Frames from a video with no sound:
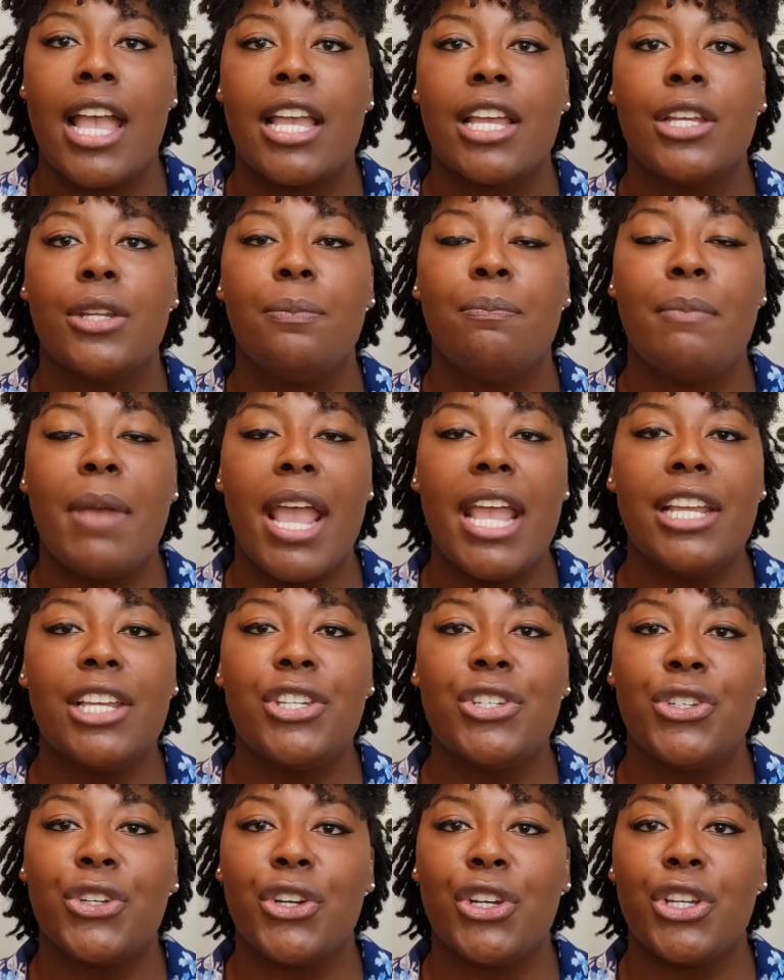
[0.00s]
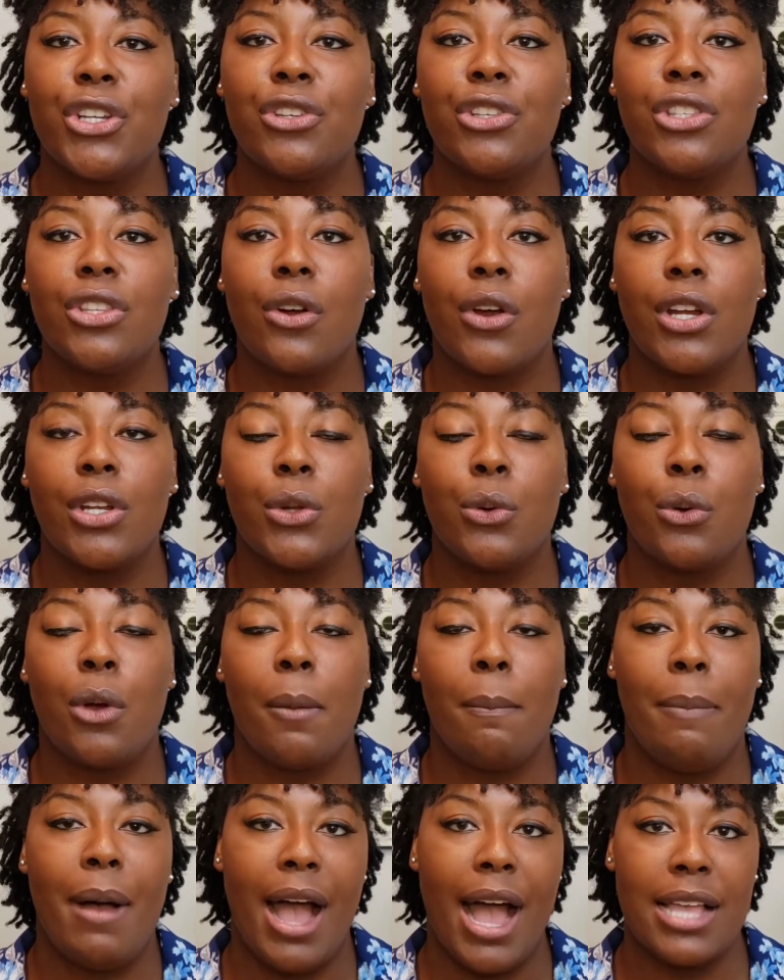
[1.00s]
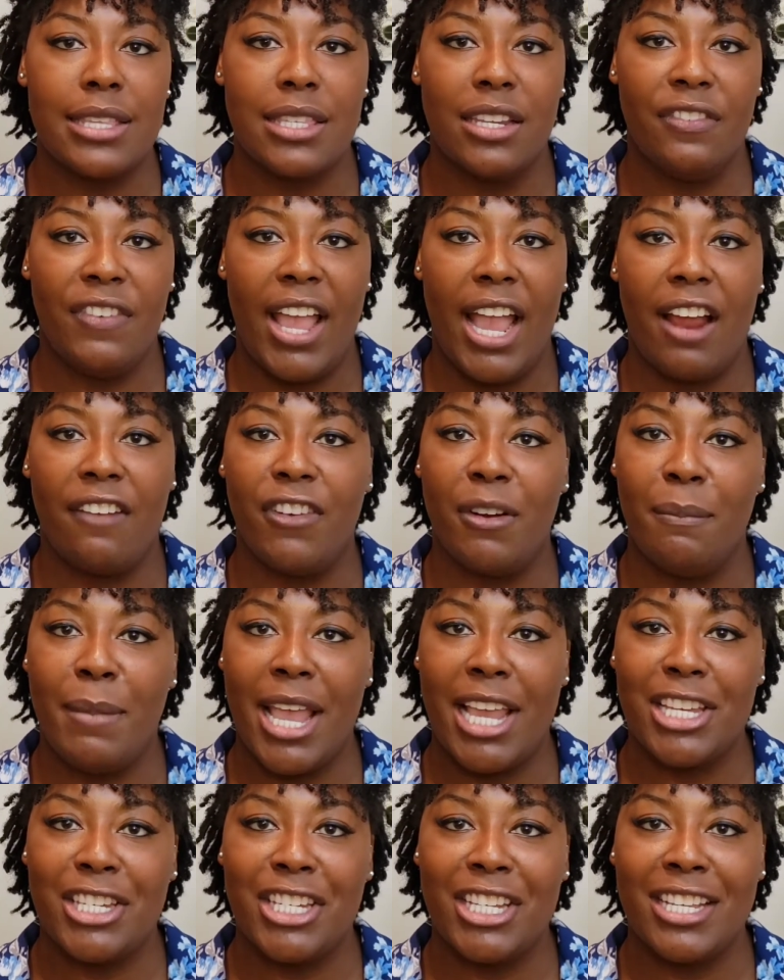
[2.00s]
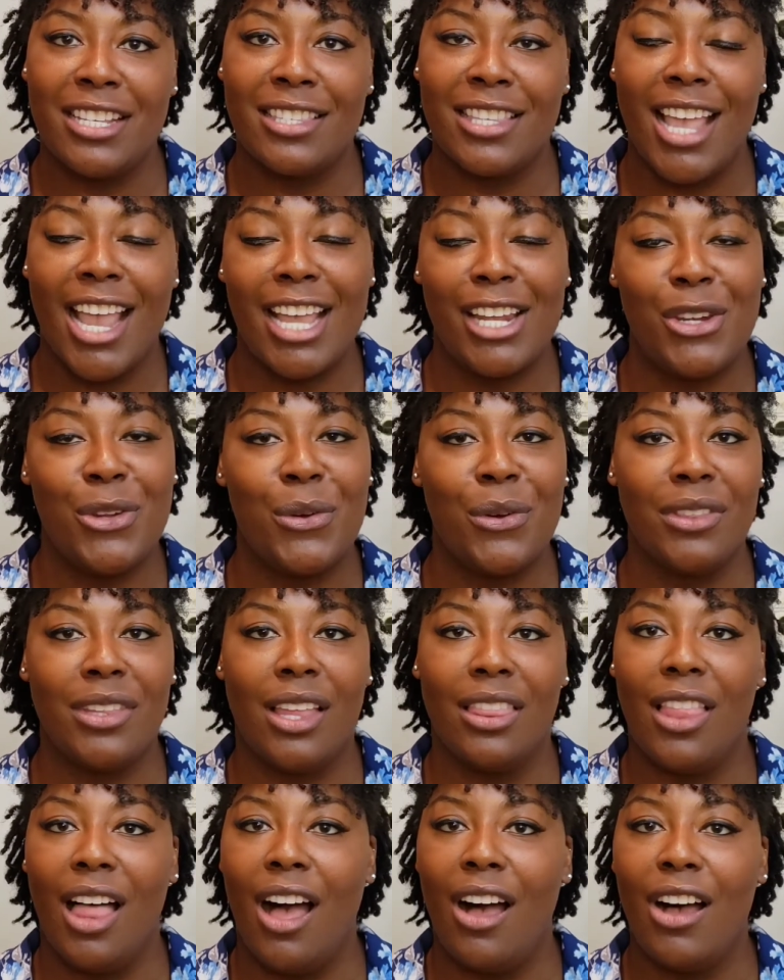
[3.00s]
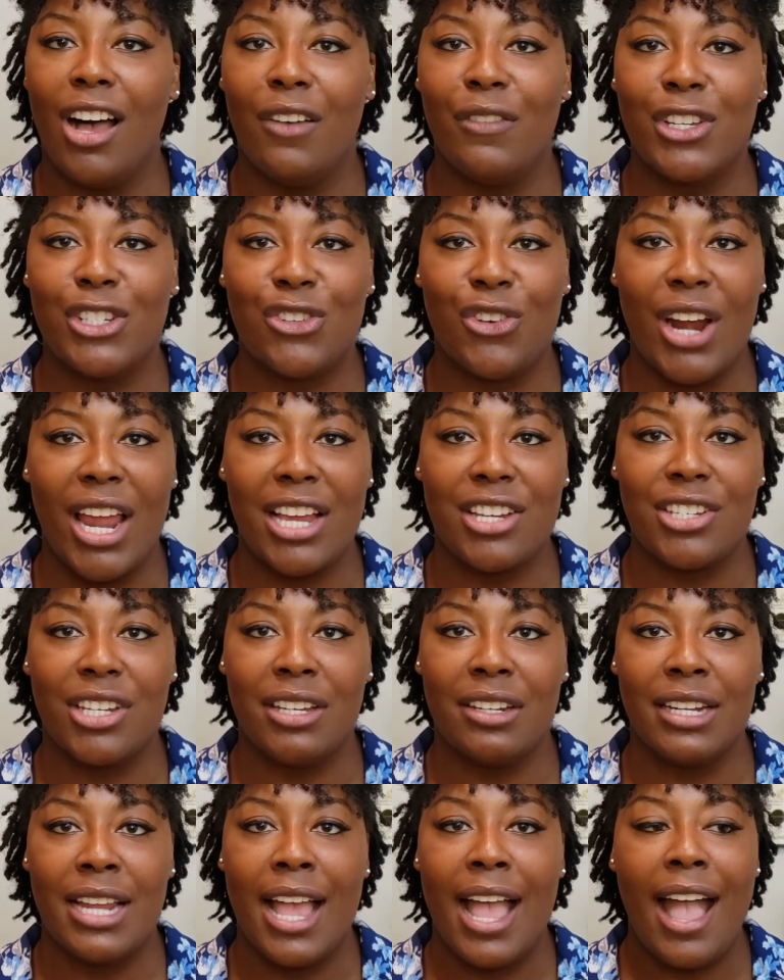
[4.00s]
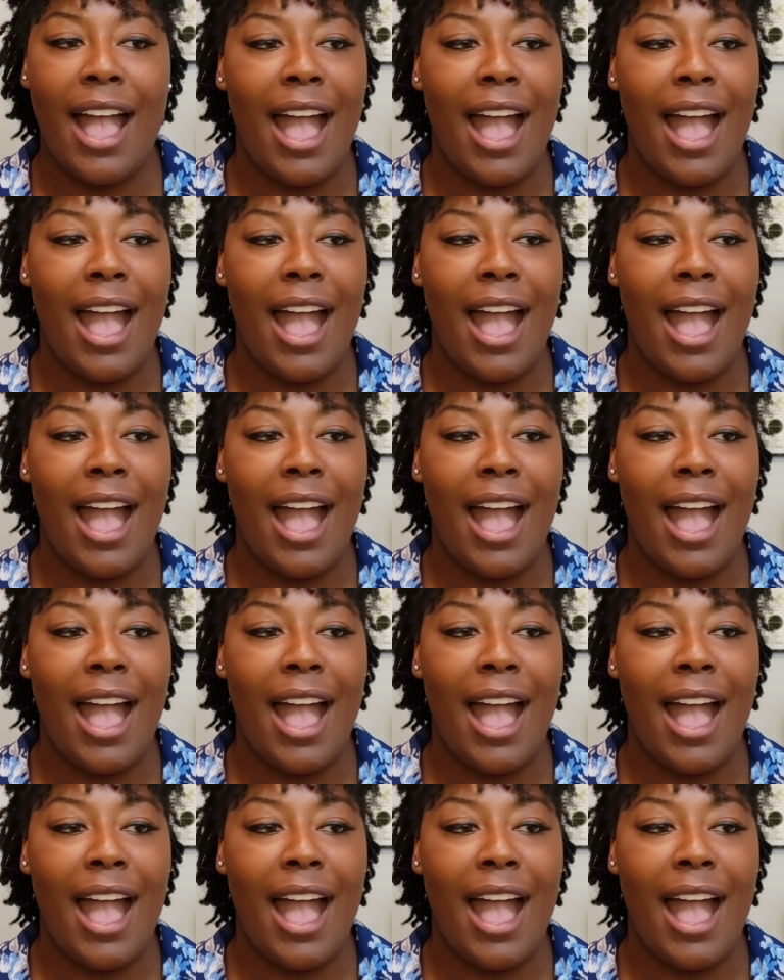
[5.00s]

Make sure you start doing positive affirmations and doing the law of attraction.